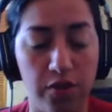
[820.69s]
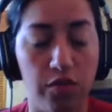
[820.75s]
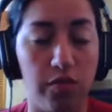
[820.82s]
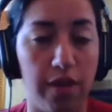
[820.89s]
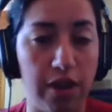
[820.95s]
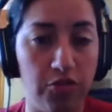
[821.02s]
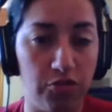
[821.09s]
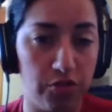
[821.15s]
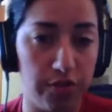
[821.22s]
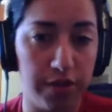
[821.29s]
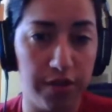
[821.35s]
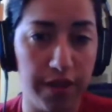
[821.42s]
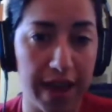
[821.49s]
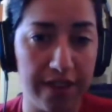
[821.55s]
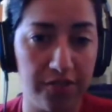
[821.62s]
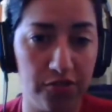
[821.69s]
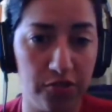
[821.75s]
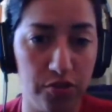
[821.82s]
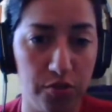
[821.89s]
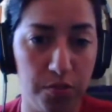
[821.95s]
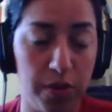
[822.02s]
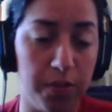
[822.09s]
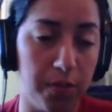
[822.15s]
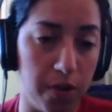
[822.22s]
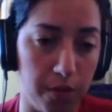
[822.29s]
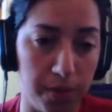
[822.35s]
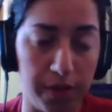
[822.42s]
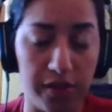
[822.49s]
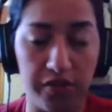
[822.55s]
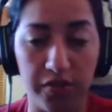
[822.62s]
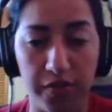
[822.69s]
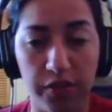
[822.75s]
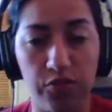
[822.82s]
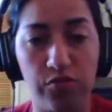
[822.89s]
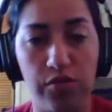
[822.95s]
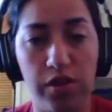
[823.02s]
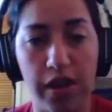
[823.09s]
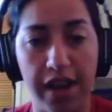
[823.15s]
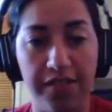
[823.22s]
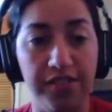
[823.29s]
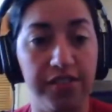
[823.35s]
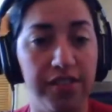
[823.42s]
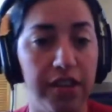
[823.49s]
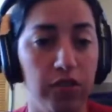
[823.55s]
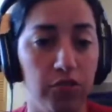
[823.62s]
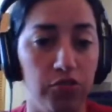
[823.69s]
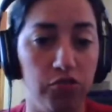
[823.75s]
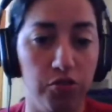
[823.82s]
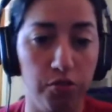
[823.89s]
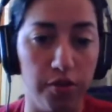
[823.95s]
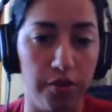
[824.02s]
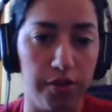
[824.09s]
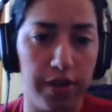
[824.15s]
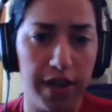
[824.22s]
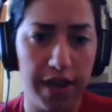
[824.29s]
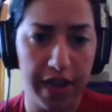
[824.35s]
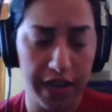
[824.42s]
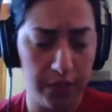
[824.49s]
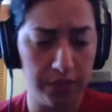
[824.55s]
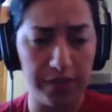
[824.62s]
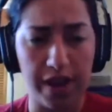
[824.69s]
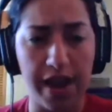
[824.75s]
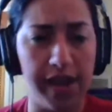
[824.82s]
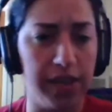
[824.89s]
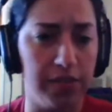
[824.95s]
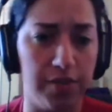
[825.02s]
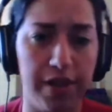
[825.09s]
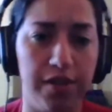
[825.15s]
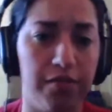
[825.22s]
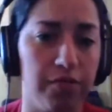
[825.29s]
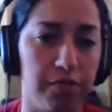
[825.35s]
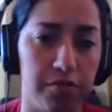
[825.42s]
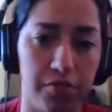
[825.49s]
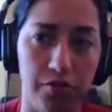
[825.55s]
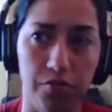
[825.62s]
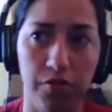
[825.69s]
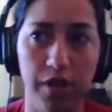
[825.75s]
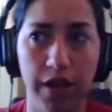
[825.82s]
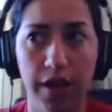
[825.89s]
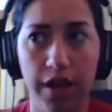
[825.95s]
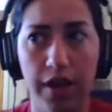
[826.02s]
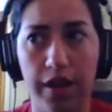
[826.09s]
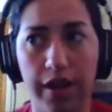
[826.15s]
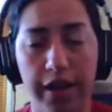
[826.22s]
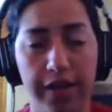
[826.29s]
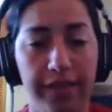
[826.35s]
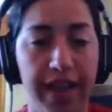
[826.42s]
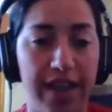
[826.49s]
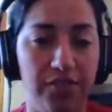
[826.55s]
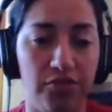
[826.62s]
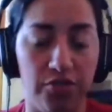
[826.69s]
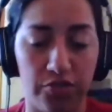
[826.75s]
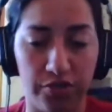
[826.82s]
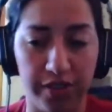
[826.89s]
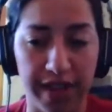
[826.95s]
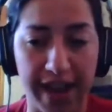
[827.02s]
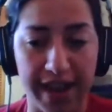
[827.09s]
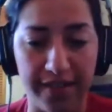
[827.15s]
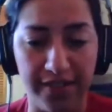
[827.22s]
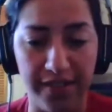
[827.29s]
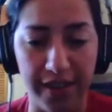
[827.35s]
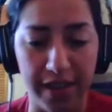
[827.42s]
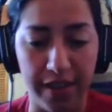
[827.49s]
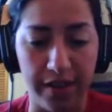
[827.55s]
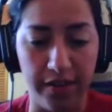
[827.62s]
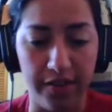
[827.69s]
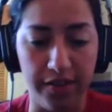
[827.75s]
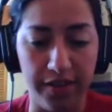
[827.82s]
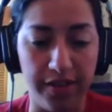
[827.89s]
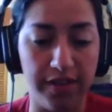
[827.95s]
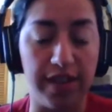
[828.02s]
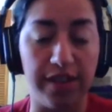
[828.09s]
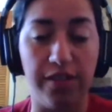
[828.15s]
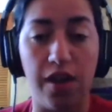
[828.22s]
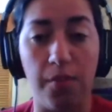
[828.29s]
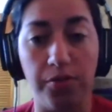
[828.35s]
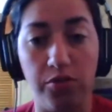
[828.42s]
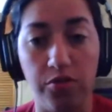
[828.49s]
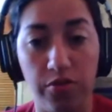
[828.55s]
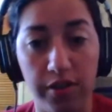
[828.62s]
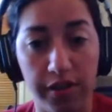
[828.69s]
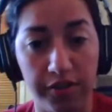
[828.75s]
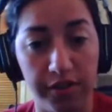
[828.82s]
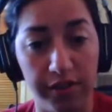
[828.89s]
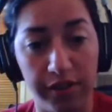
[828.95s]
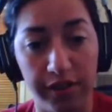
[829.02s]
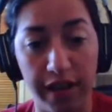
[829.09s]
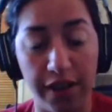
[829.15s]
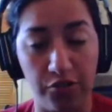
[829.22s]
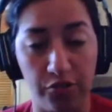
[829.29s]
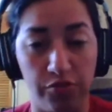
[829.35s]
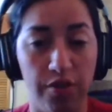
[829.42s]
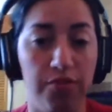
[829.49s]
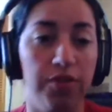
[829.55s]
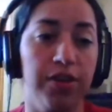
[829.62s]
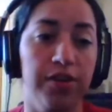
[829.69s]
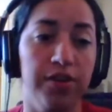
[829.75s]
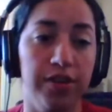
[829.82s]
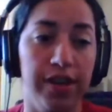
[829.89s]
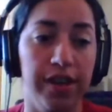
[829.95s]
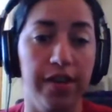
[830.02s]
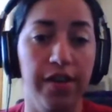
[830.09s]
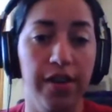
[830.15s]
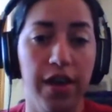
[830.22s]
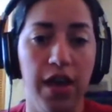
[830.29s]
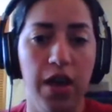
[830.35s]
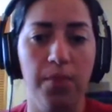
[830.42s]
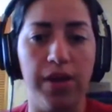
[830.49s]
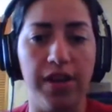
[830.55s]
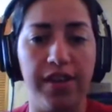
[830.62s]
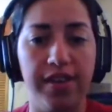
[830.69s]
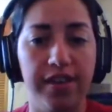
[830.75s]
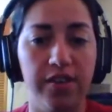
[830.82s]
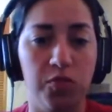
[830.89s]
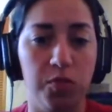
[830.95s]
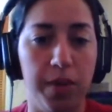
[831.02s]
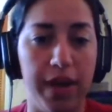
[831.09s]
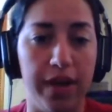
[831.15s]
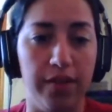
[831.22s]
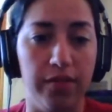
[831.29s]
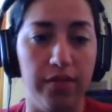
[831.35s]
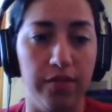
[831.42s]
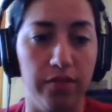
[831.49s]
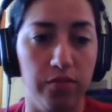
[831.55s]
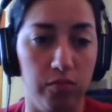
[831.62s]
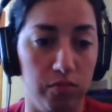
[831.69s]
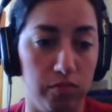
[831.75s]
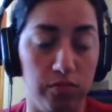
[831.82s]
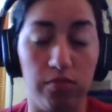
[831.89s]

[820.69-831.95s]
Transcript: guy who redshirted last year, in part because of injury, Isaac Taylor Stewart, he was a highly rated recruit in last year's class and didn't get the opportunities that Elijah Griffin did. But he has been,